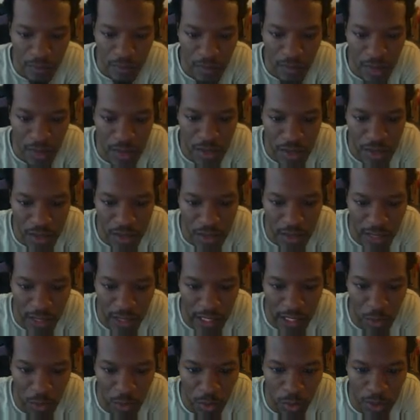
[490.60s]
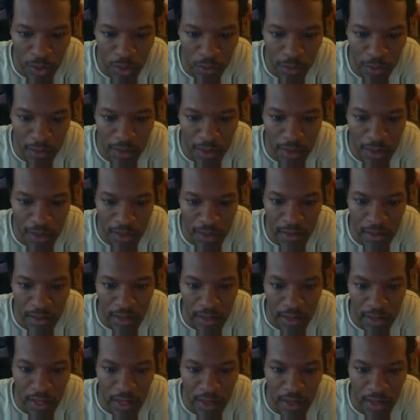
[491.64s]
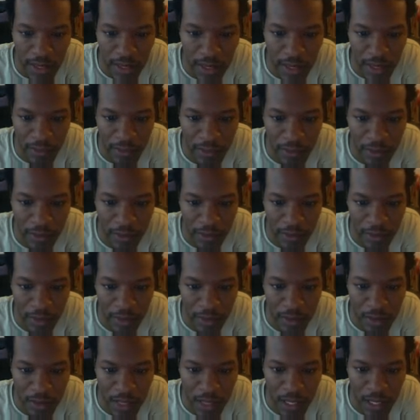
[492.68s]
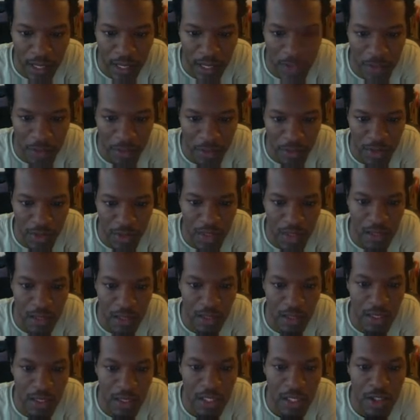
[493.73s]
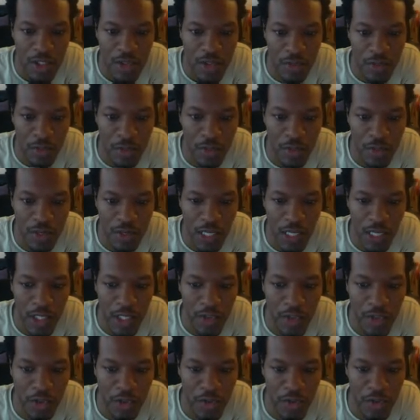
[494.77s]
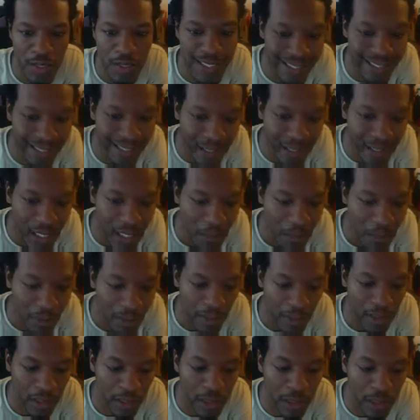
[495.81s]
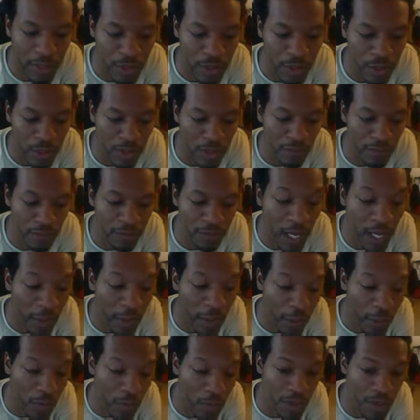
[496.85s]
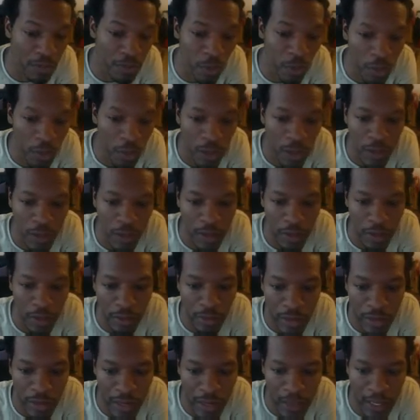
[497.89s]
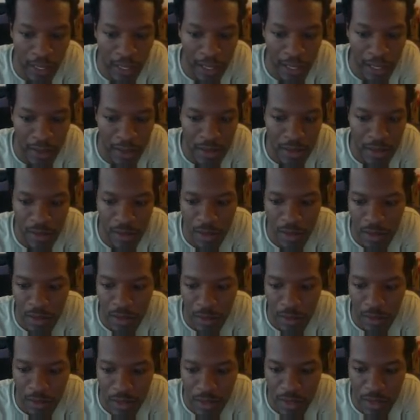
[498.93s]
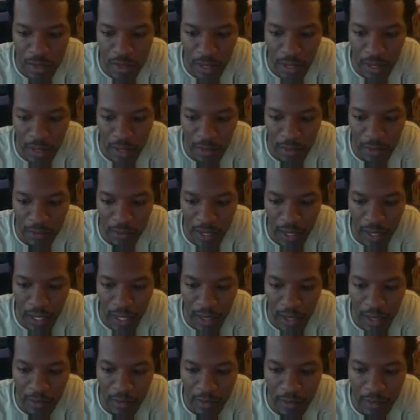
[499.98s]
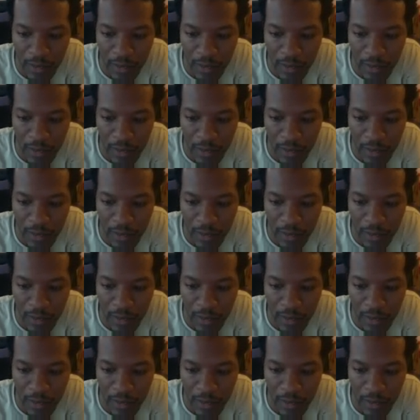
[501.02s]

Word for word: You see, it says equal to mixing ninety-five Libras, one hundred U S D. So if you're using one hundred U S D, but the Libras value is more, then you need less. You sent ninety-five.